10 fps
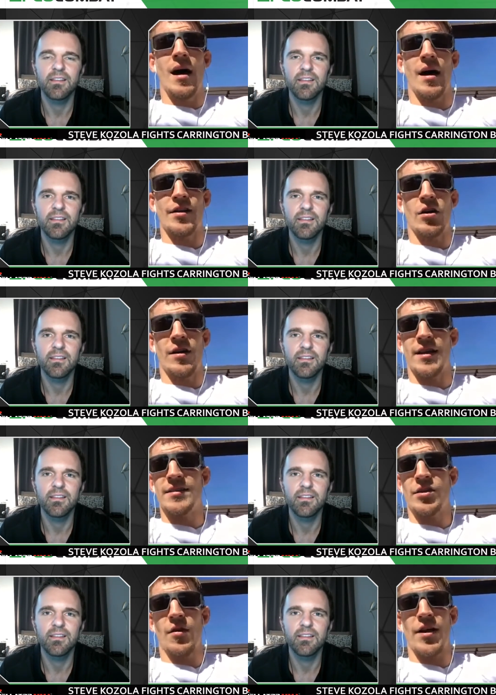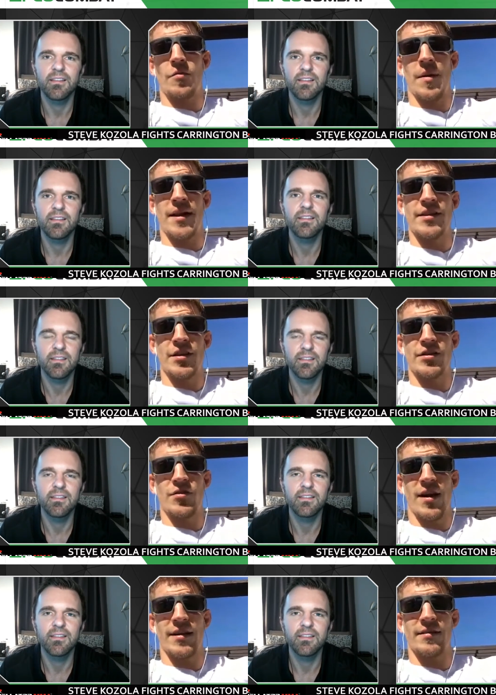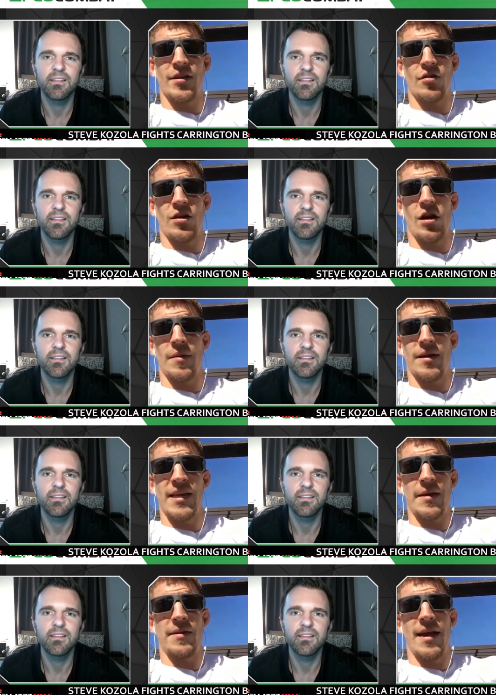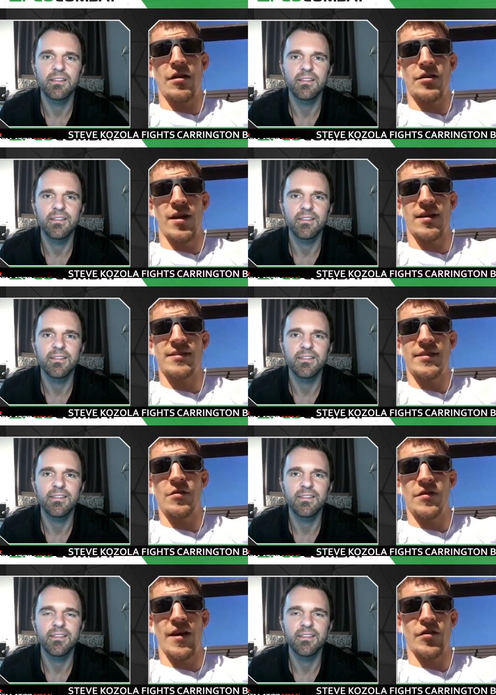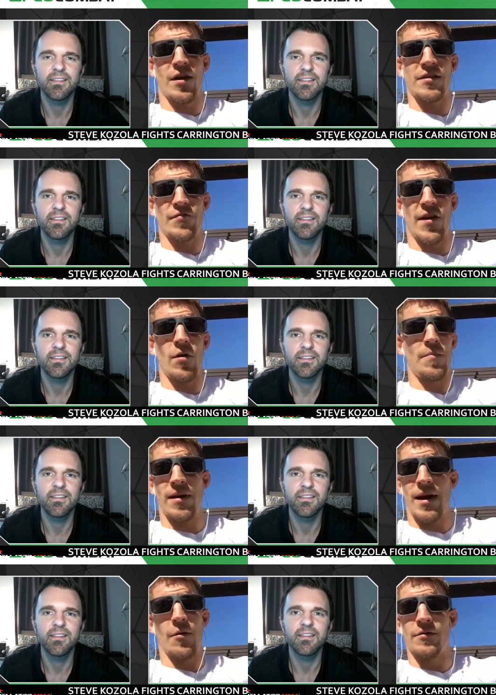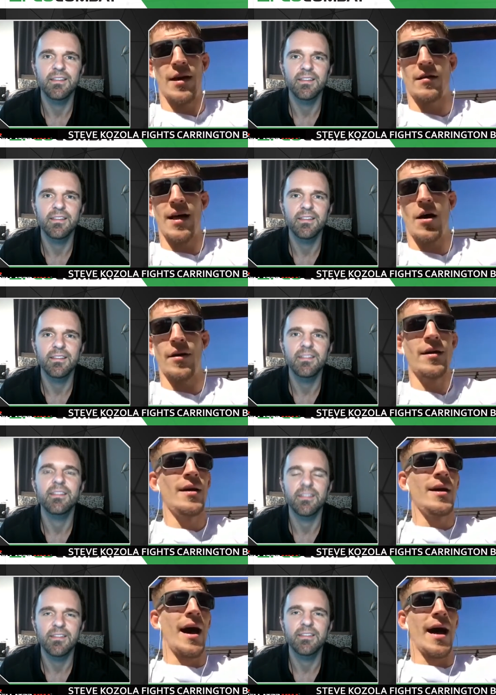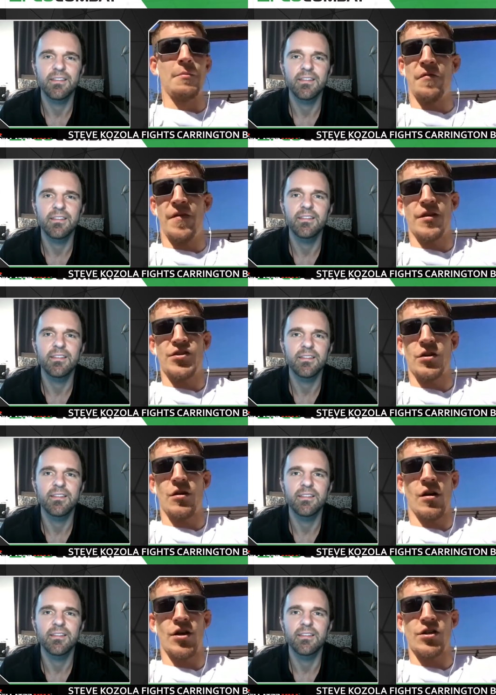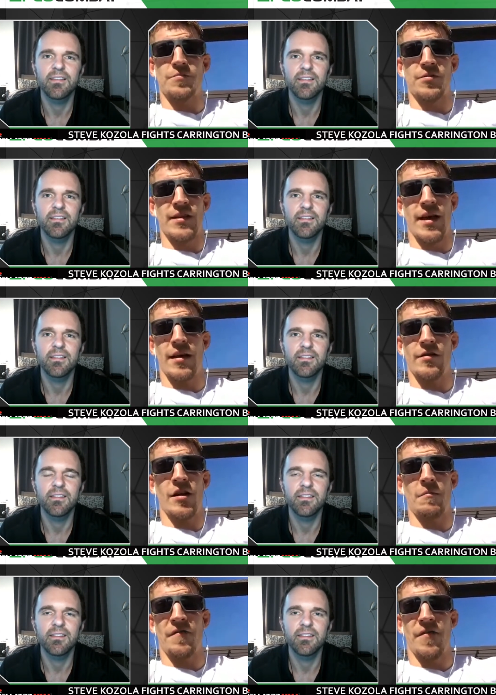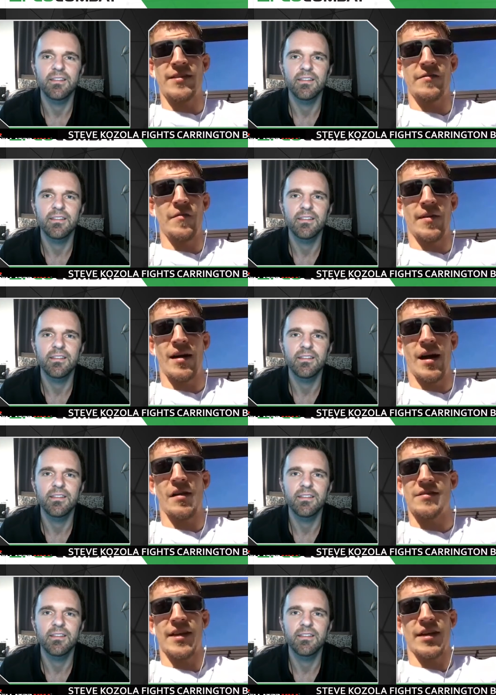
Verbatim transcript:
Speaker 1: And he's a grinder, man. He's going to try and, come in, take me down, and try to steal this fight and grind this fight away, but I will not allow it. I am a finisher 100%. None of my fights have even gone out of the